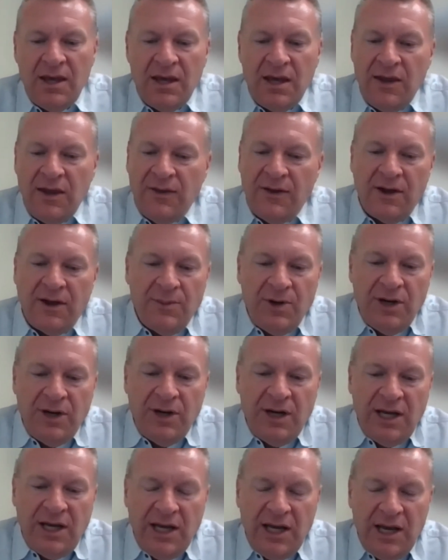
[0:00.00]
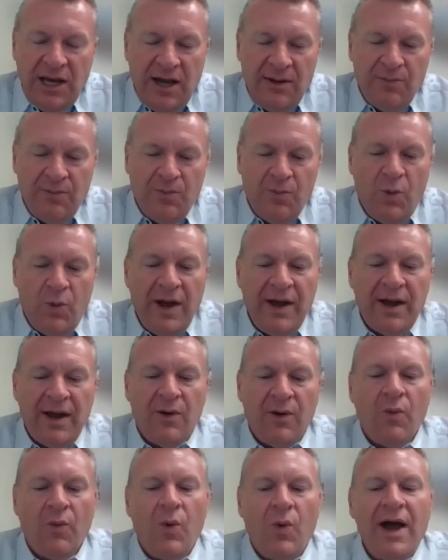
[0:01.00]
In the community.
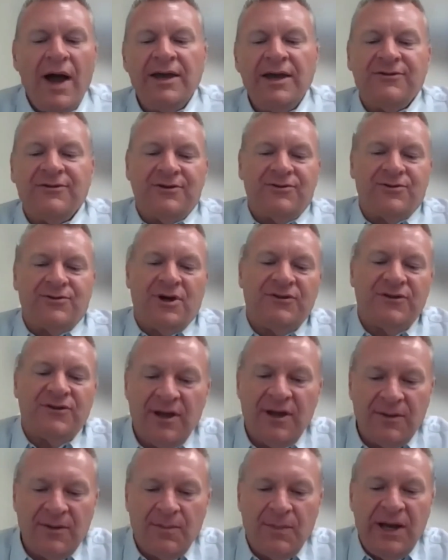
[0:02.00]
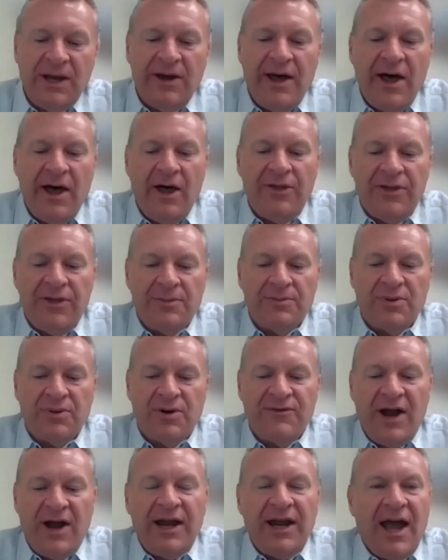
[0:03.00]
Why is addressing mental health and
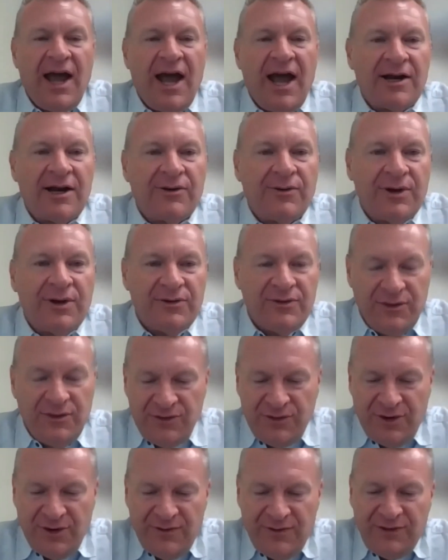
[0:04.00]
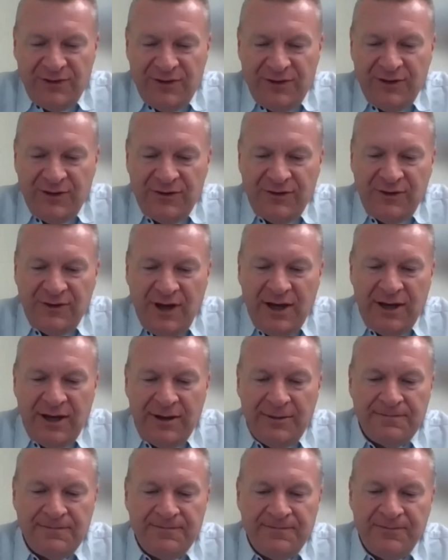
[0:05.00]
providing adequate services
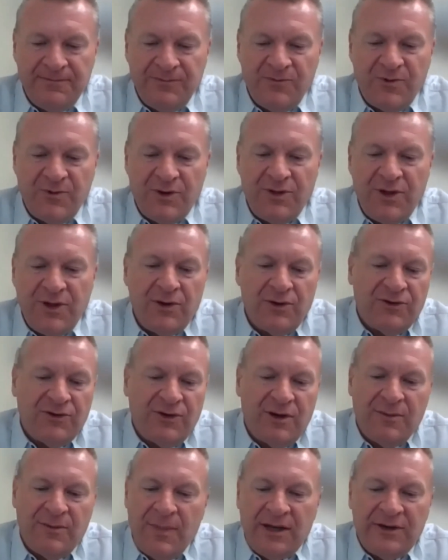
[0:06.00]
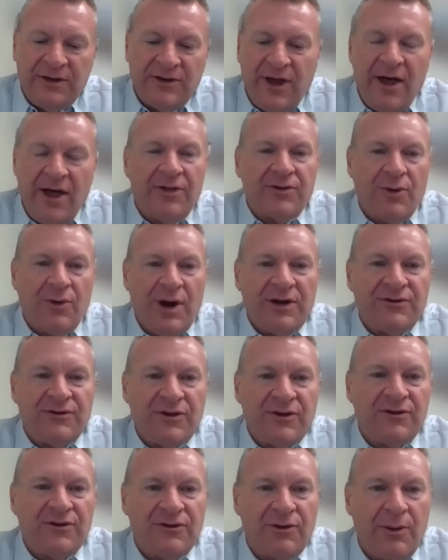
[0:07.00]
for those in a mental health
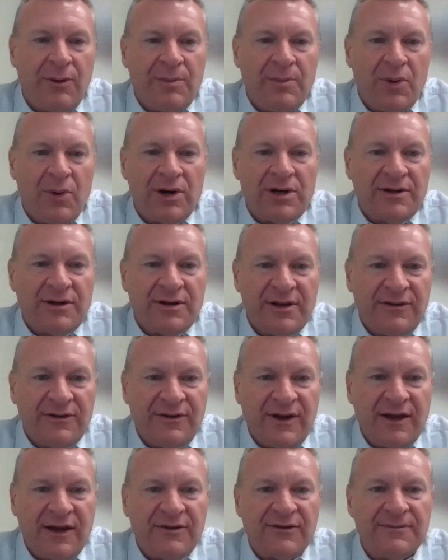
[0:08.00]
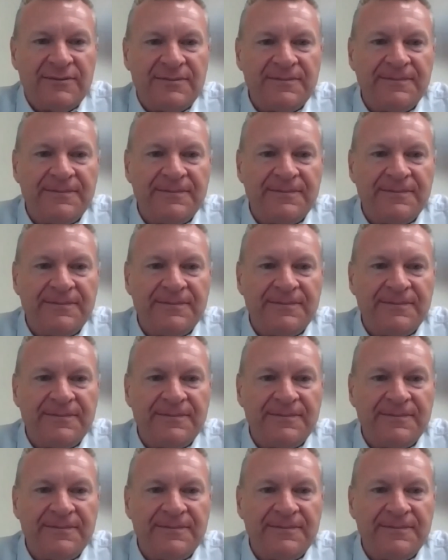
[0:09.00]
crisis so important these days?